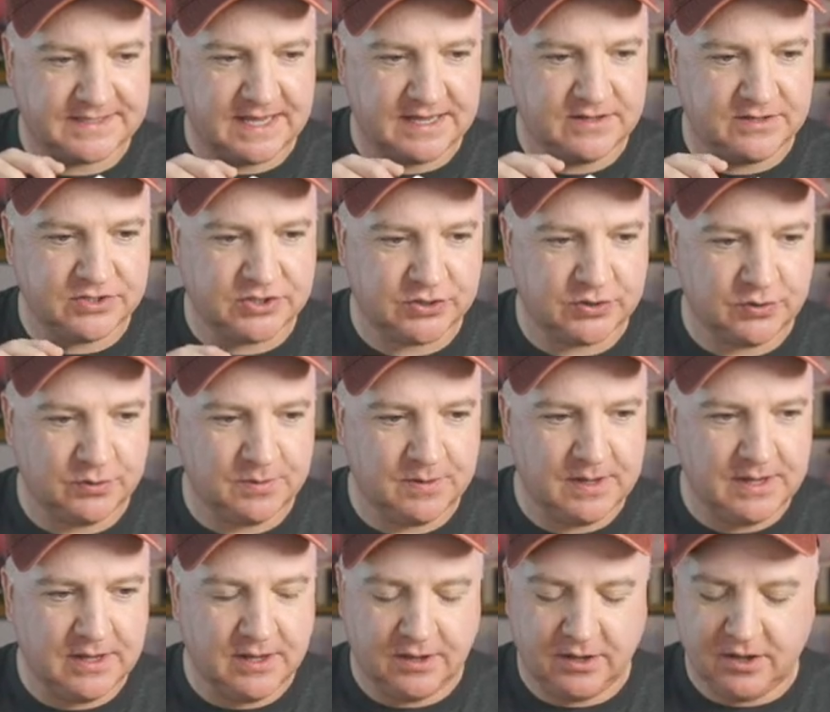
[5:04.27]
into,
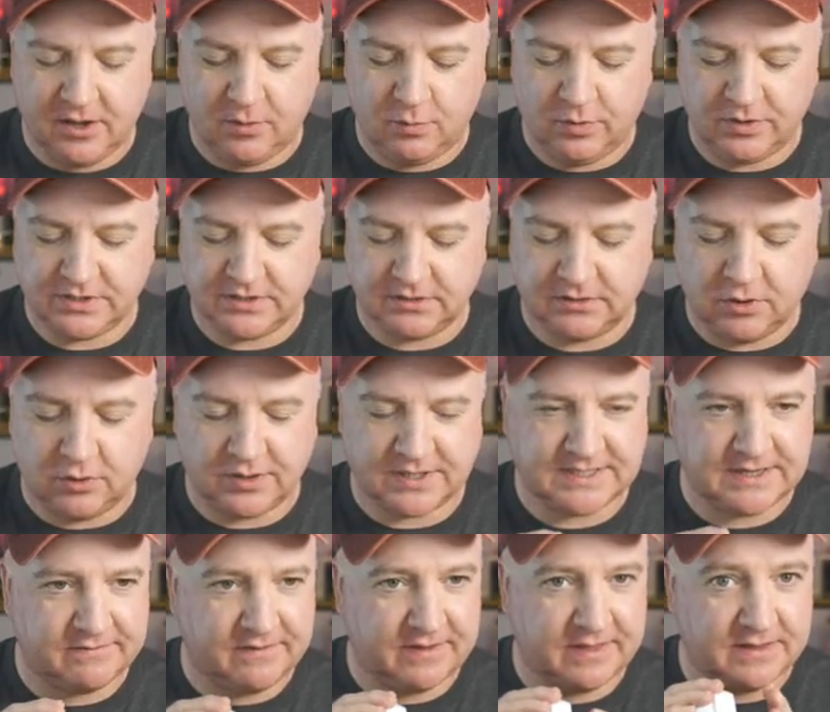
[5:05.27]
which
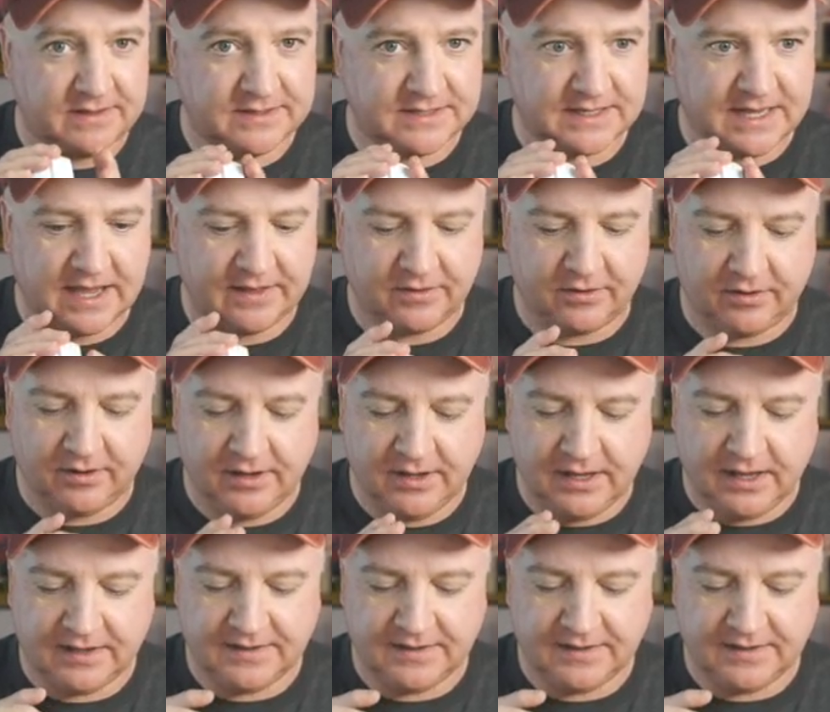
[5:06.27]
locks everything together.